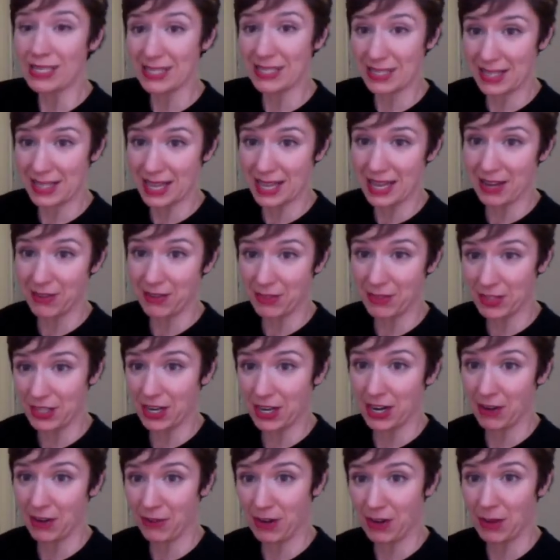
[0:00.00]
think of the
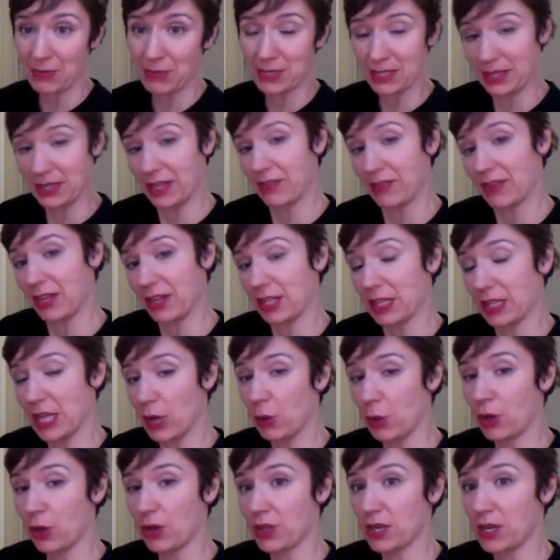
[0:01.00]
diaphragm as living
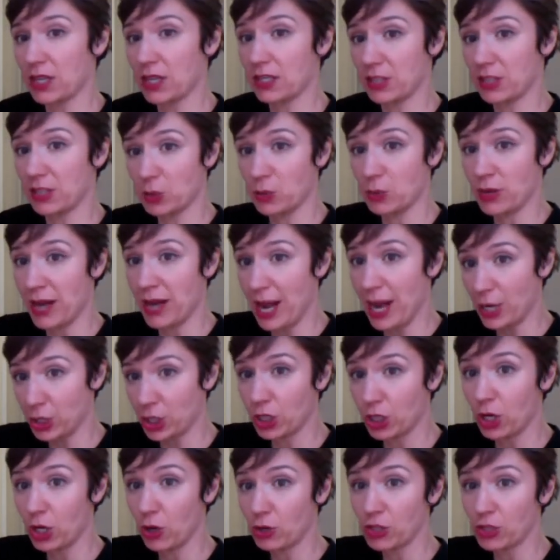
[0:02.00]
lower than it does, but it actually
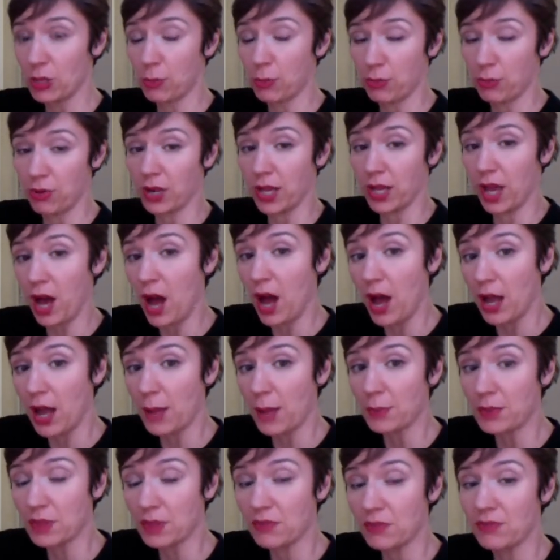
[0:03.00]
goes up pretty high up
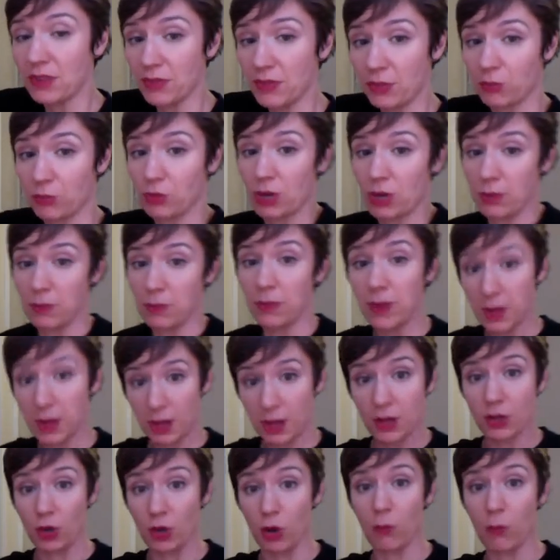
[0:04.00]
to the fifth rib,
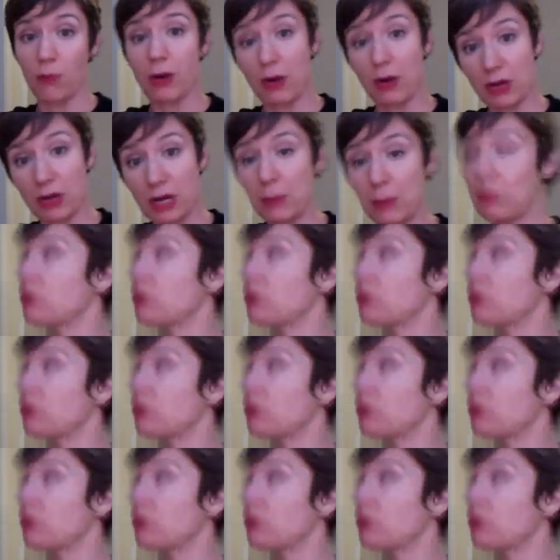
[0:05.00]
you know, about nipple